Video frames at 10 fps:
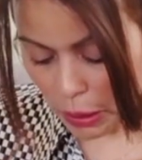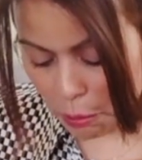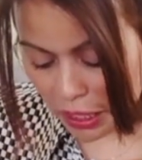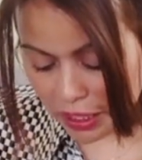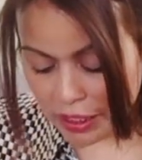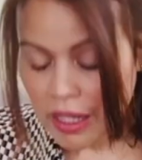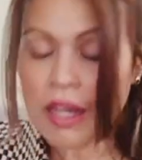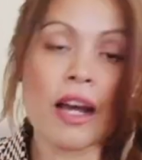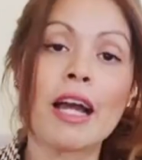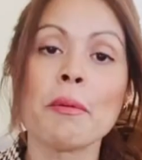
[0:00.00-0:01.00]
But
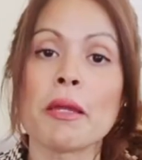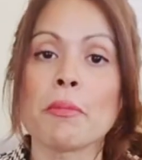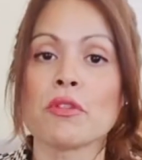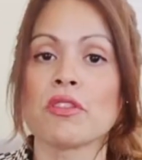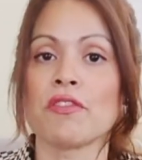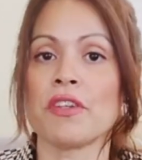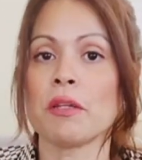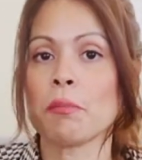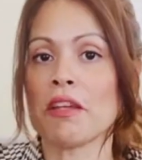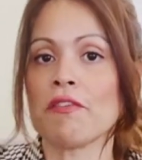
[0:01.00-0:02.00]
I'm able to
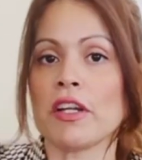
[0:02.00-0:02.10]
fit my